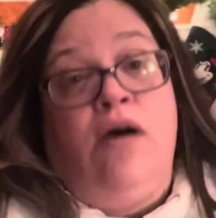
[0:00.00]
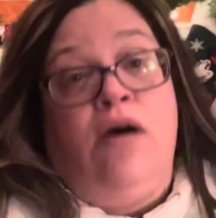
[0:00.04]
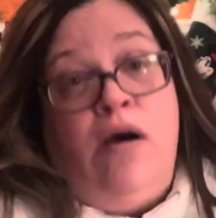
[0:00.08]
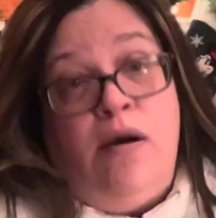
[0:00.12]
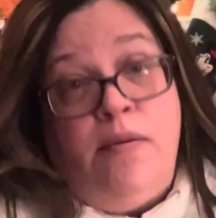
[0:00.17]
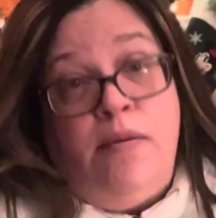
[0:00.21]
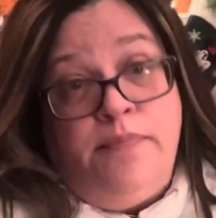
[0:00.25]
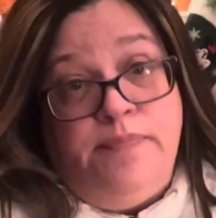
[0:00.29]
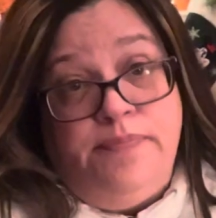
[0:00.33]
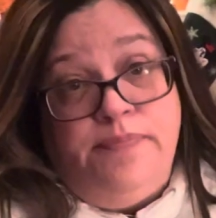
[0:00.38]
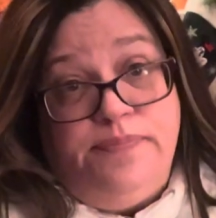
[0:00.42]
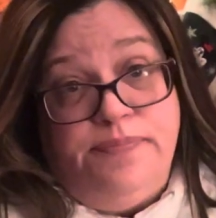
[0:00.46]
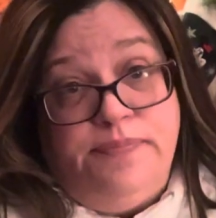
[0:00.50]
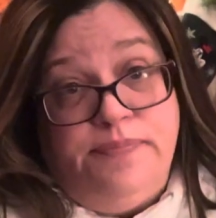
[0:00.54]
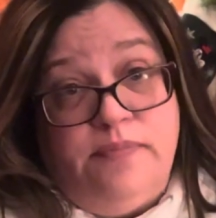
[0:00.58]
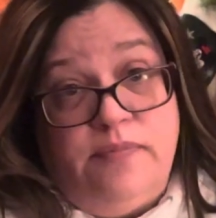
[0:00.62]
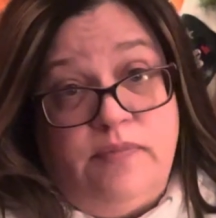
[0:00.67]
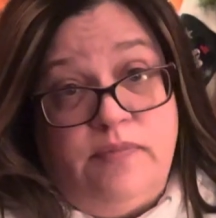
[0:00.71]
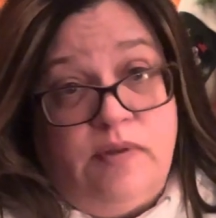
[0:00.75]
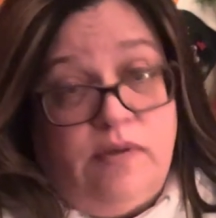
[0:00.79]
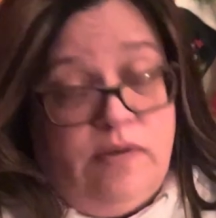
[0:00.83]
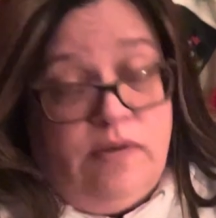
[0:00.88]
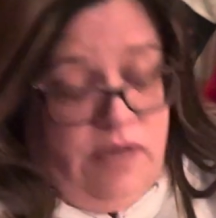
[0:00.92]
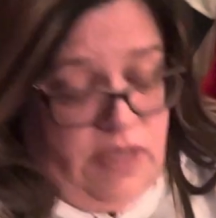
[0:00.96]
um,
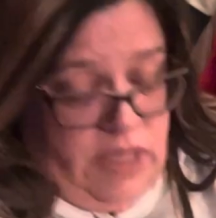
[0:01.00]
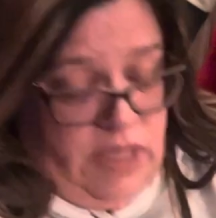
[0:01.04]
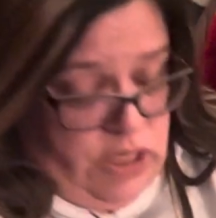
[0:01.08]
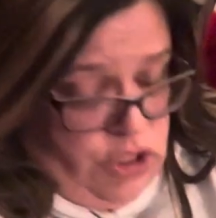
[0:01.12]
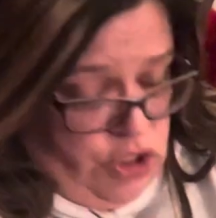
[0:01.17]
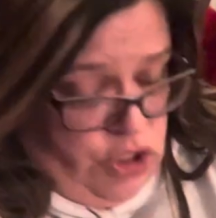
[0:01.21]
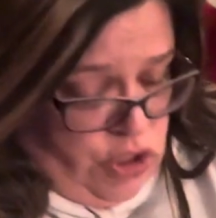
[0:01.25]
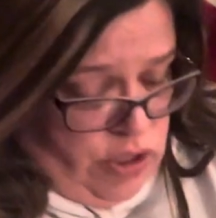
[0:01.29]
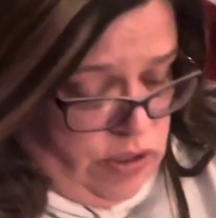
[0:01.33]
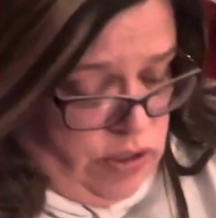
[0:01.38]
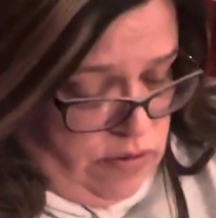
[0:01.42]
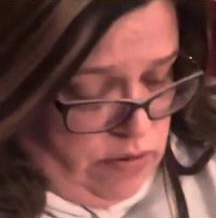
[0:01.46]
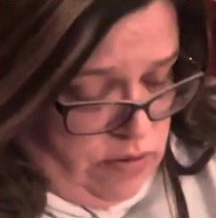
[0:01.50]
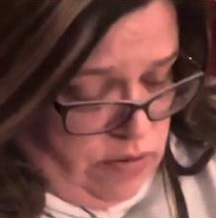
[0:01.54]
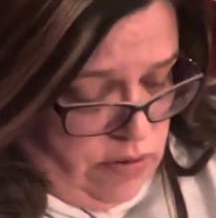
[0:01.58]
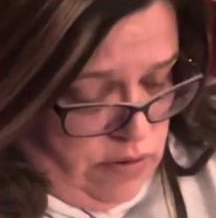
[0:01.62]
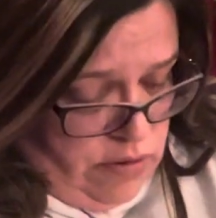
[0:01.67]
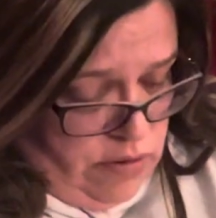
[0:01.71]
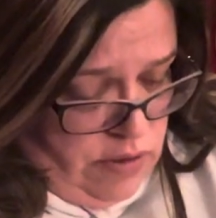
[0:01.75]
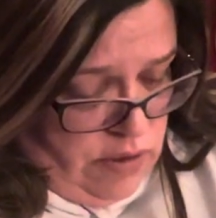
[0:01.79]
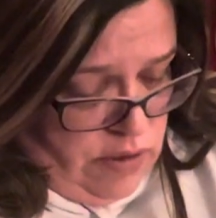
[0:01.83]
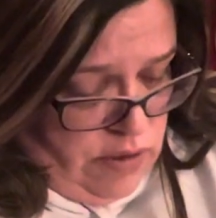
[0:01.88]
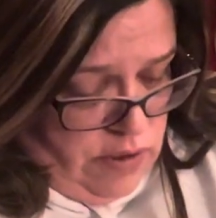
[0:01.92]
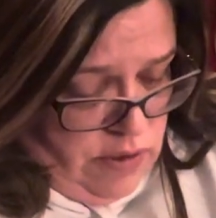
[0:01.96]
kitchen.
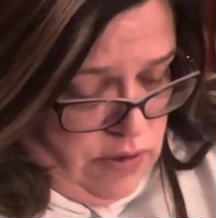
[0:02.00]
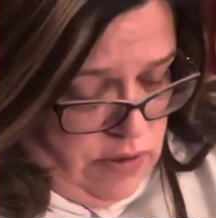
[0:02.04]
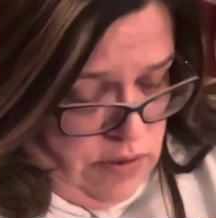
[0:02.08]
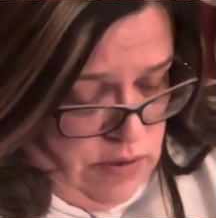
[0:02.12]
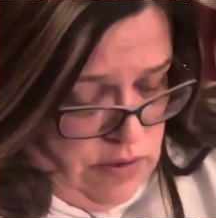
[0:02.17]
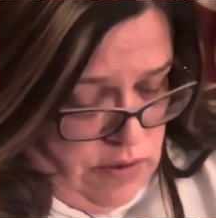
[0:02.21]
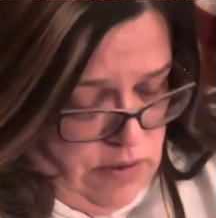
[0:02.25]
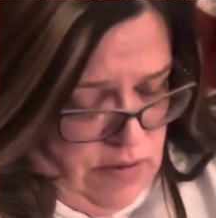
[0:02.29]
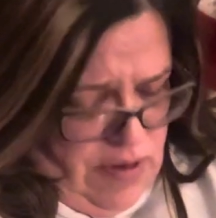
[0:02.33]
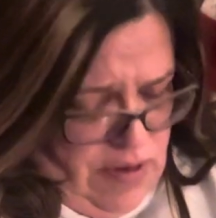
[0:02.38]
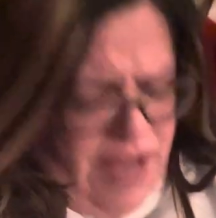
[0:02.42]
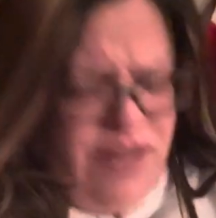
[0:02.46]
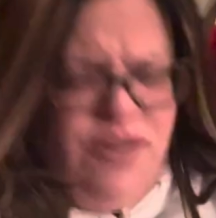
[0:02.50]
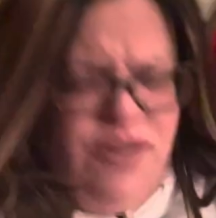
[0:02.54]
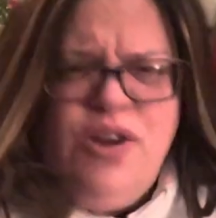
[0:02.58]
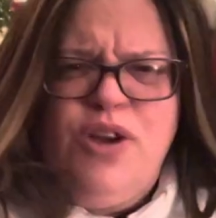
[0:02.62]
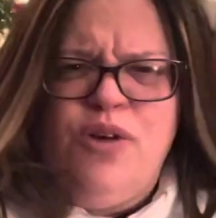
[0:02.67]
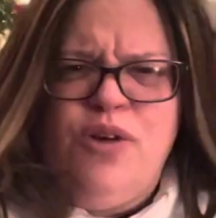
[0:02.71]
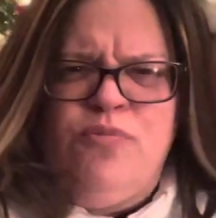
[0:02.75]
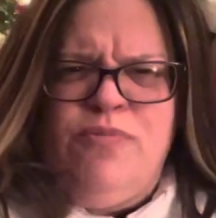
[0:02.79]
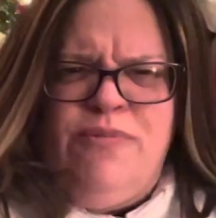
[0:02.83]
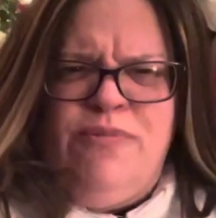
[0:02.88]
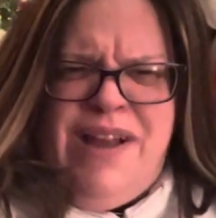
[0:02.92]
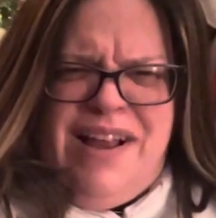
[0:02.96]
I look
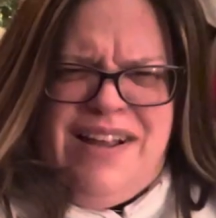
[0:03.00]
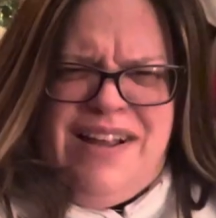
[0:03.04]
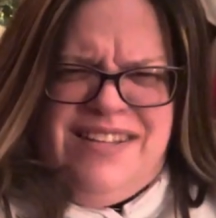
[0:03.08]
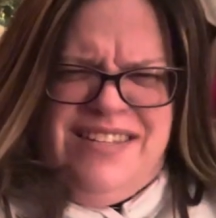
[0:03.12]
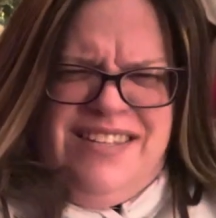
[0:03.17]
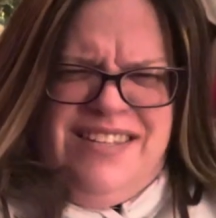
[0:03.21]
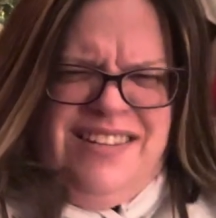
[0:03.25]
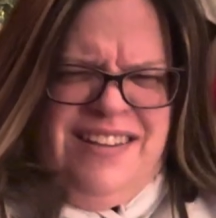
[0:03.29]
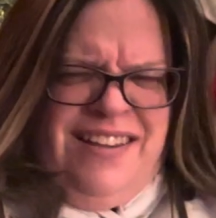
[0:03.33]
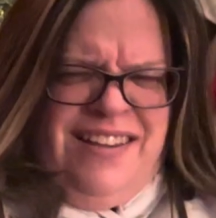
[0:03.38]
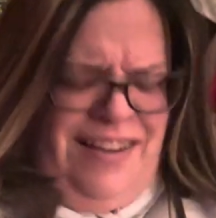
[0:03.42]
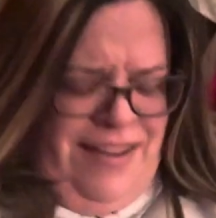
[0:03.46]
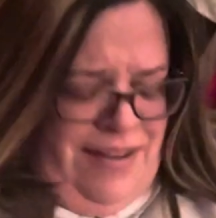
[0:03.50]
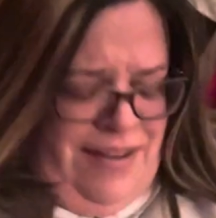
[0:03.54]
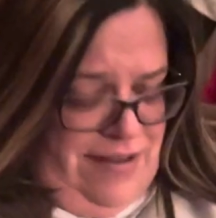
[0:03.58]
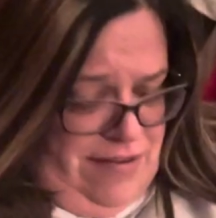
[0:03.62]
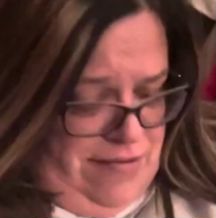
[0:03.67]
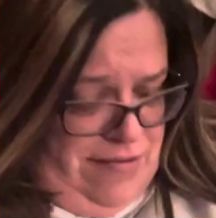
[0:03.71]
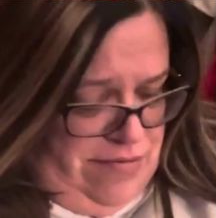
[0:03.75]
a wreck today.